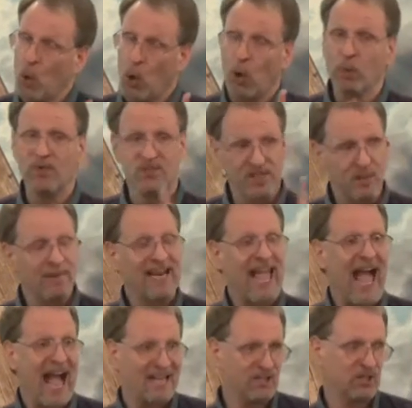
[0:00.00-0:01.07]
Or when somebody
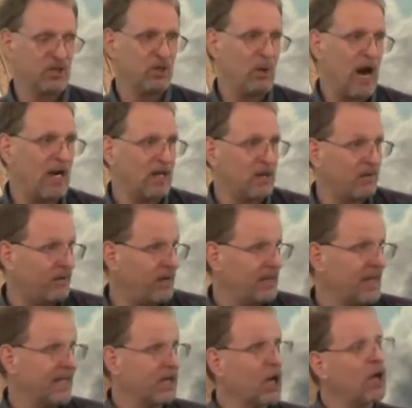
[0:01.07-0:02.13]
asks you, how are you
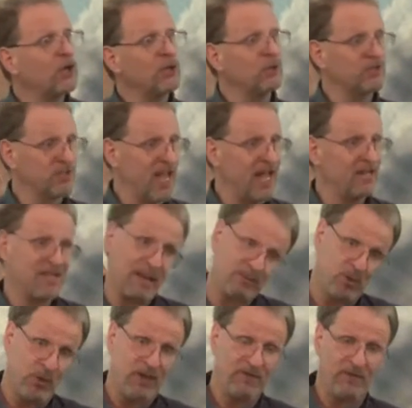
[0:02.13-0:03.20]
feeling? And all you say is,
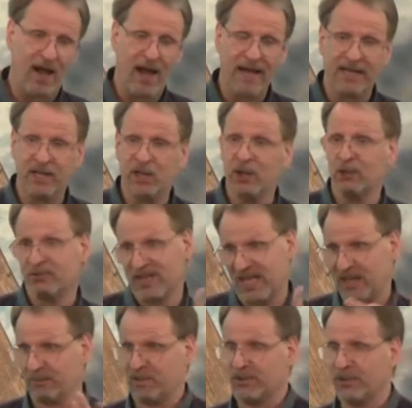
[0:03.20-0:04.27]
I'm doing fine. And you don't
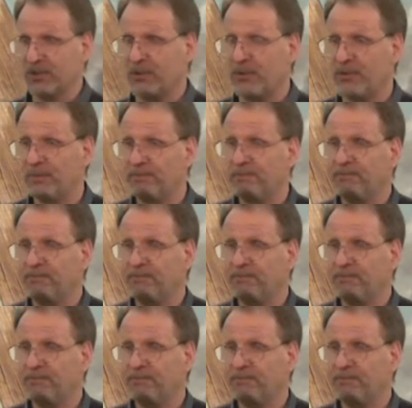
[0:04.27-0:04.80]
tell them the truth.